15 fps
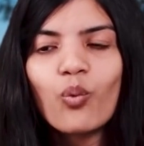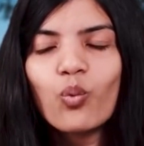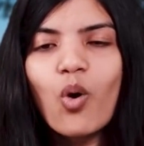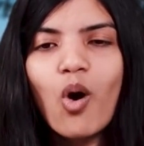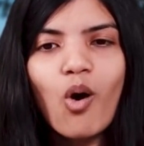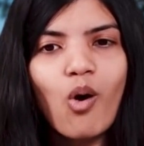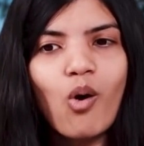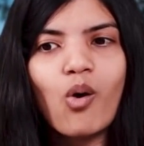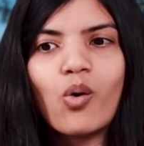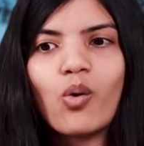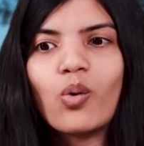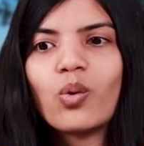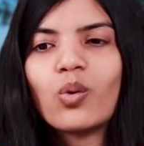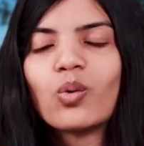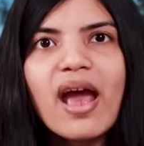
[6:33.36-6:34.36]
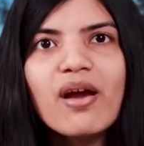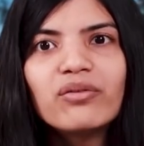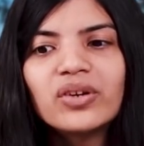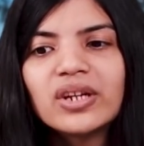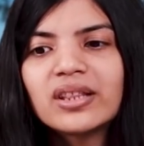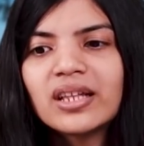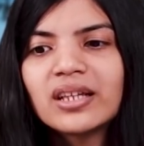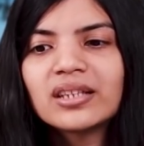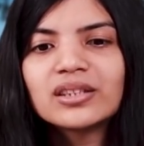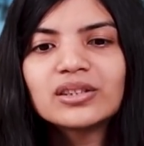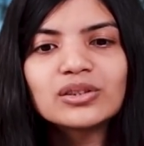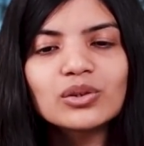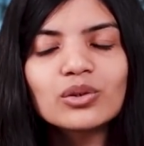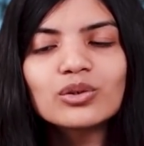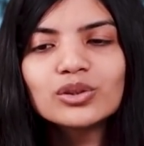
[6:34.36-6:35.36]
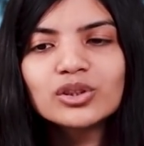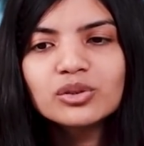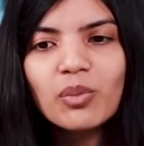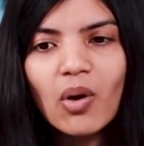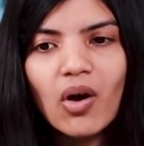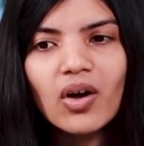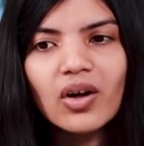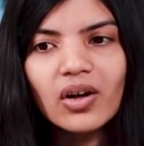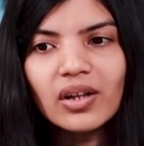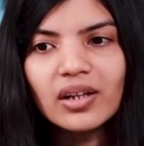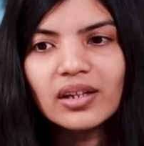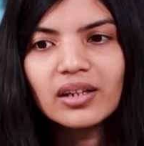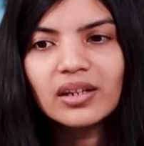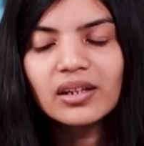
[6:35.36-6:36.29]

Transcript: Whoa, everything is so small.